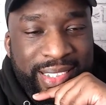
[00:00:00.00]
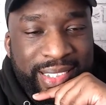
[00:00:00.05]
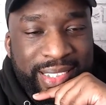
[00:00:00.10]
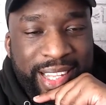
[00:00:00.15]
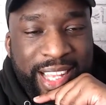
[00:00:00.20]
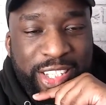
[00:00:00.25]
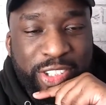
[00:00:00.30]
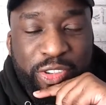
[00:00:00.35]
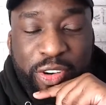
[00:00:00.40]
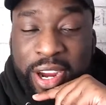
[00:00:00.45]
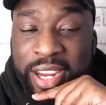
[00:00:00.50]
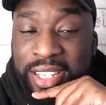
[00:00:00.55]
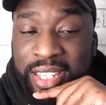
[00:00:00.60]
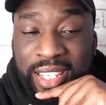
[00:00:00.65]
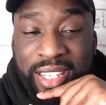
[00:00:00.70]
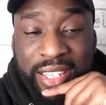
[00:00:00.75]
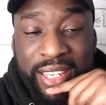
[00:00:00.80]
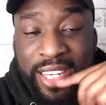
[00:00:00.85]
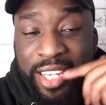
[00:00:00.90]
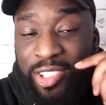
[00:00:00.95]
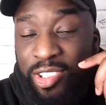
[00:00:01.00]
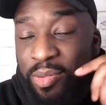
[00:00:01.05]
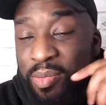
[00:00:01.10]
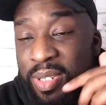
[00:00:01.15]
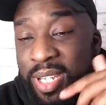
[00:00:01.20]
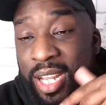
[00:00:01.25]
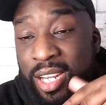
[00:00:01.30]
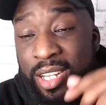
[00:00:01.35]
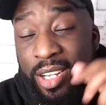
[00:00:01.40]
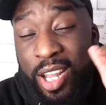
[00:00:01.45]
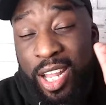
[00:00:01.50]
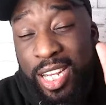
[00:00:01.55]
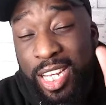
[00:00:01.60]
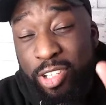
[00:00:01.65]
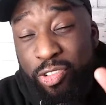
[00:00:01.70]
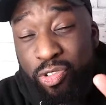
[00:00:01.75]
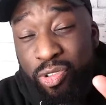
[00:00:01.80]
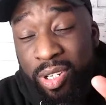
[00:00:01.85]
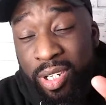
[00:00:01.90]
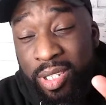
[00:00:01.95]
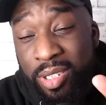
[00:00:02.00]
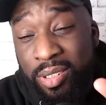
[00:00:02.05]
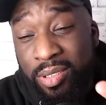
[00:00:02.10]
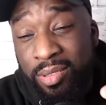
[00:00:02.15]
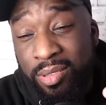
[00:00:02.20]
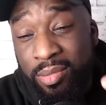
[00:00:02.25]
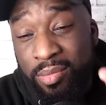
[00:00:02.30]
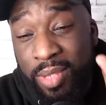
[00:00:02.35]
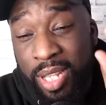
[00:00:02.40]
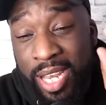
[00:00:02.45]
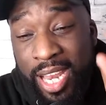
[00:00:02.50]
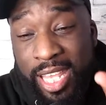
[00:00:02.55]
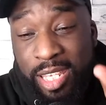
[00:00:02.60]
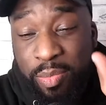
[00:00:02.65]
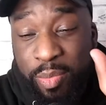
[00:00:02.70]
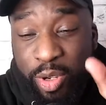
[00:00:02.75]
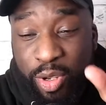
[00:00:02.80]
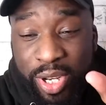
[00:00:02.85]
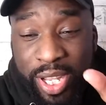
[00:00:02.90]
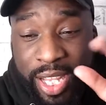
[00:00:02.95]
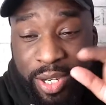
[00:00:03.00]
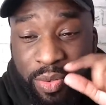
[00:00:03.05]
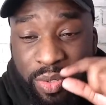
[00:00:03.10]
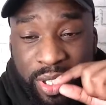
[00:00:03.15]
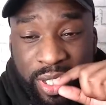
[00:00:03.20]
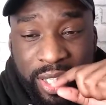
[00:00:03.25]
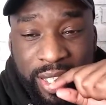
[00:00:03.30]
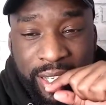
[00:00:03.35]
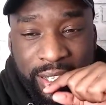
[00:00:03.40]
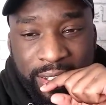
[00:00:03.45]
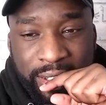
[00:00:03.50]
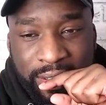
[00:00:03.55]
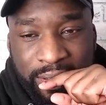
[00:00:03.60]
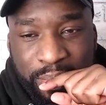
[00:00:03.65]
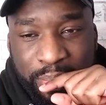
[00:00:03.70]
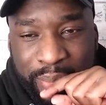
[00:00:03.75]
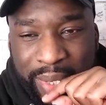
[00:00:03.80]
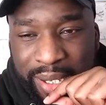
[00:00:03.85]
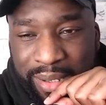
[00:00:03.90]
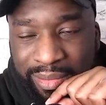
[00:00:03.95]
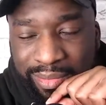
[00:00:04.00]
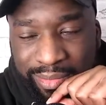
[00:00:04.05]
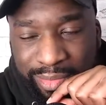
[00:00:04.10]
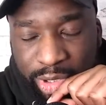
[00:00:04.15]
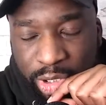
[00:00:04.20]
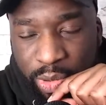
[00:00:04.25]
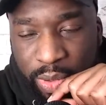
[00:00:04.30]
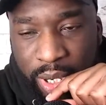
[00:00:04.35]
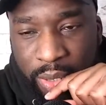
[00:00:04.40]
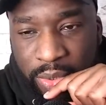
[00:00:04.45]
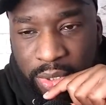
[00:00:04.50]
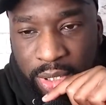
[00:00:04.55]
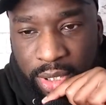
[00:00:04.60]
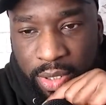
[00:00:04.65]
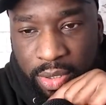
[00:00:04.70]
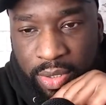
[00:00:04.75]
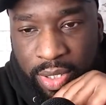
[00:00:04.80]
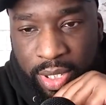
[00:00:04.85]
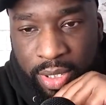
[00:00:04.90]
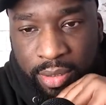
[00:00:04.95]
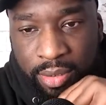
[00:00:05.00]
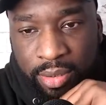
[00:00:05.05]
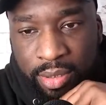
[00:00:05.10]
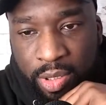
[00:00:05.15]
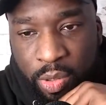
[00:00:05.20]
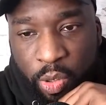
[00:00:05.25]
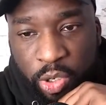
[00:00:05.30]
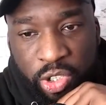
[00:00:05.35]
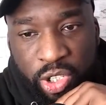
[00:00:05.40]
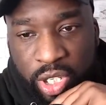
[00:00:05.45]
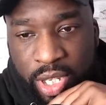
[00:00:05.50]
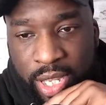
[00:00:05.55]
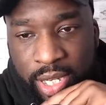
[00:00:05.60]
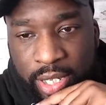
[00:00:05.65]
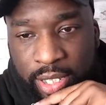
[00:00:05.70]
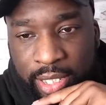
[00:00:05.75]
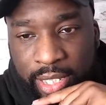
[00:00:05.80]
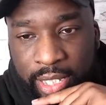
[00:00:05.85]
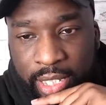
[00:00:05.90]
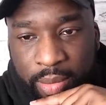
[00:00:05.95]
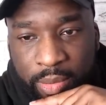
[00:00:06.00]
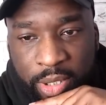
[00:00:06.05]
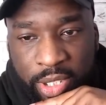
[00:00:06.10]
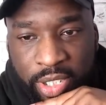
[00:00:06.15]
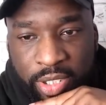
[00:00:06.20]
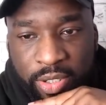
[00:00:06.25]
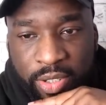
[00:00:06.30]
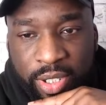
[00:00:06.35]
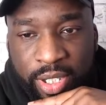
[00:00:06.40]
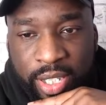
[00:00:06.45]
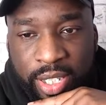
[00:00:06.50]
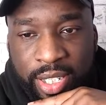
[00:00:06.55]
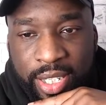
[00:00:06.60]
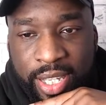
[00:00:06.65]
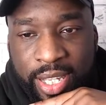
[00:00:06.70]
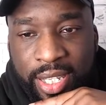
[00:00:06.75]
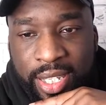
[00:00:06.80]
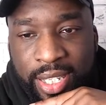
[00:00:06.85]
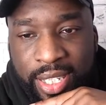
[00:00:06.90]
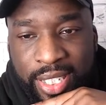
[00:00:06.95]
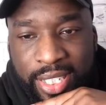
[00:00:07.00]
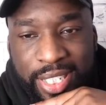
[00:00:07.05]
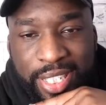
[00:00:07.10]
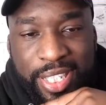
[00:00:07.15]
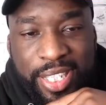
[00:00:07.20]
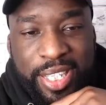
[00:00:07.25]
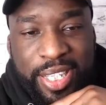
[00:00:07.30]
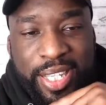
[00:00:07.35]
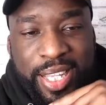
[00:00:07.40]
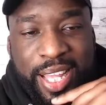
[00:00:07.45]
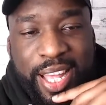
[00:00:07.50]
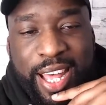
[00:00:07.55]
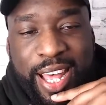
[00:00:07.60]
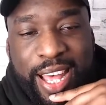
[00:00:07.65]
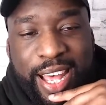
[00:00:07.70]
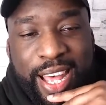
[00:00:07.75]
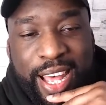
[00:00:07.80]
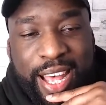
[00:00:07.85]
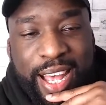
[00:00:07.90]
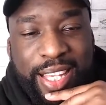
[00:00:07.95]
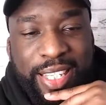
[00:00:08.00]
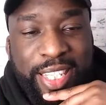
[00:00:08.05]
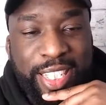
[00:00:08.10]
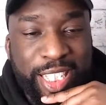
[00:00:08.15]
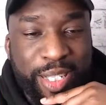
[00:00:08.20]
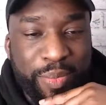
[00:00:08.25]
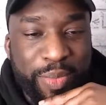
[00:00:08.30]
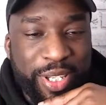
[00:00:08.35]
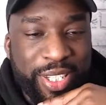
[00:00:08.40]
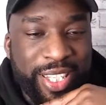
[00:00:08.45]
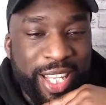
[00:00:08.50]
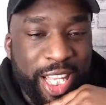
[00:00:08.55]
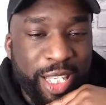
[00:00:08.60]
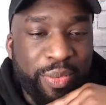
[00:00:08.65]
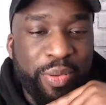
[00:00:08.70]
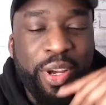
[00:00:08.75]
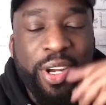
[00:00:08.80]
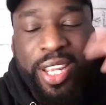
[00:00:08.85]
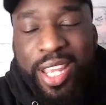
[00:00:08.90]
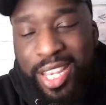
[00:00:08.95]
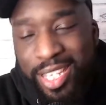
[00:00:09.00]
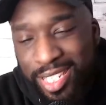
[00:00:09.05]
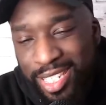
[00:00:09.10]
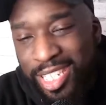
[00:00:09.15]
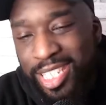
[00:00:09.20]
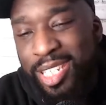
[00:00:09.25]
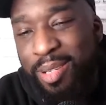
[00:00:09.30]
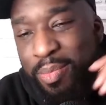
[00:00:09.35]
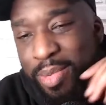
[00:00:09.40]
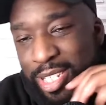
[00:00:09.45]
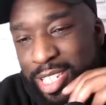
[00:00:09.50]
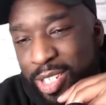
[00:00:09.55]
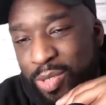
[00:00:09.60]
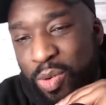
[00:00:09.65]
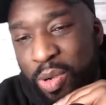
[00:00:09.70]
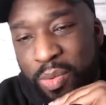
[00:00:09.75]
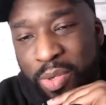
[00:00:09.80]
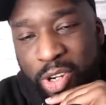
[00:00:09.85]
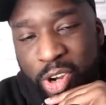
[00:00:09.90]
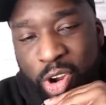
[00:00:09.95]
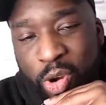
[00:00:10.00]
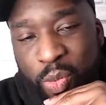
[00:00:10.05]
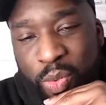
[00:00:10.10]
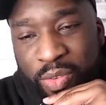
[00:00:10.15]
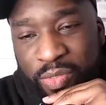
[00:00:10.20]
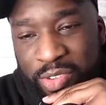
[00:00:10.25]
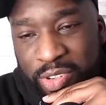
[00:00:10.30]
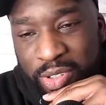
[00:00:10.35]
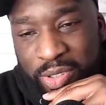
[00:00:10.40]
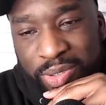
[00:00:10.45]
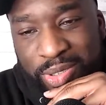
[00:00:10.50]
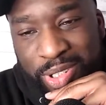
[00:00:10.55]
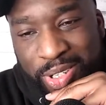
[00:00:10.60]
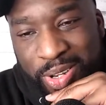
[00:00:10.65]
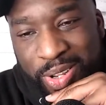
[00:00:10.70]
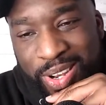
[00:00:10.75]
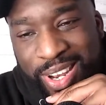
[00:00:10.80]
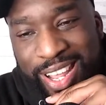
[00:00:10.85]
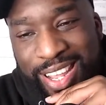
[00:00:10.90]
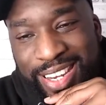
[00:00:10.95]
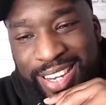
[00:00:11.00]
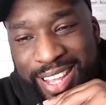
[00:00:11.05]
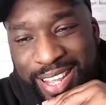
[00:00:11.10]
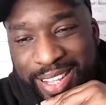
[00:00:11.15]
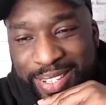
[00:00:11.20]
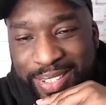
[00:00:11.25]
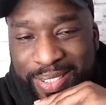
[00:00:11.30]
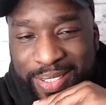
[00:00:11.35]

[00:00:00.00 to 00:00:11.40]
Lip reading: That's crazy. Eating some salad. I literally, the last meal I had was a salad about 2 hours ago now. I wish I had it later, but you know, like that. Sister Bliss sounds okay. Sister Bliss is what we're going with, though. You know, like that.